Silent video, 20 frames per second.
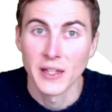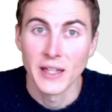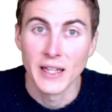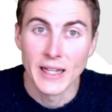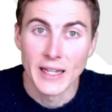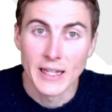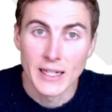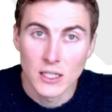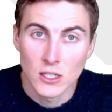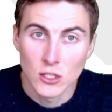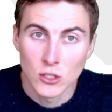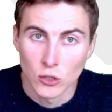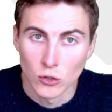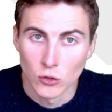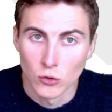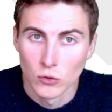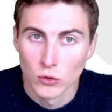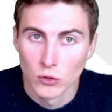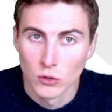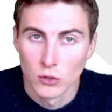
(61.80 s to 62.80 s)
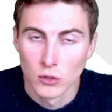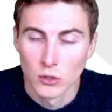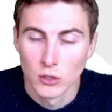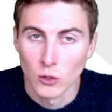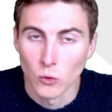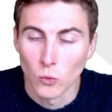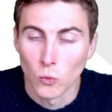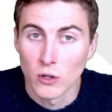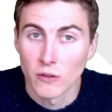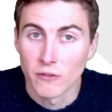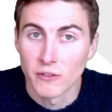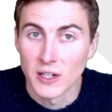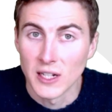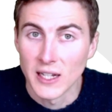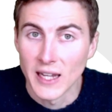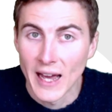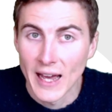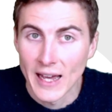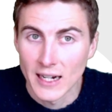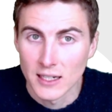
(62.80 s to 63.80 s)
into wherever the
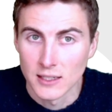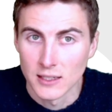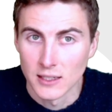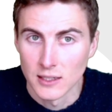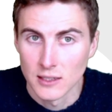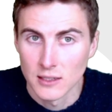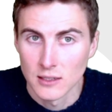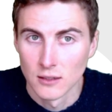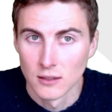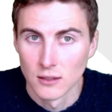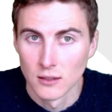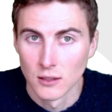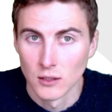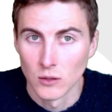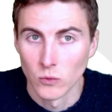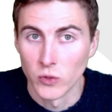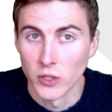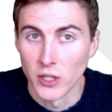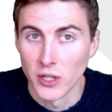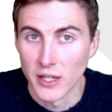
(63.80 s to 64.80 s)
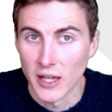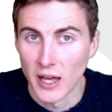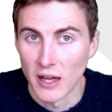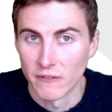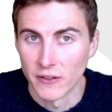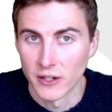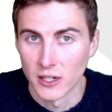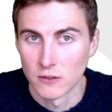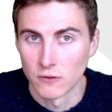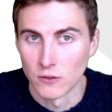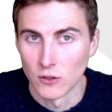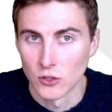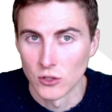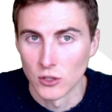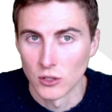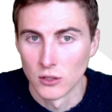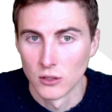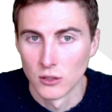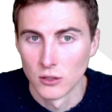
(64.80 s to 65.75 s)
x is within the fx function.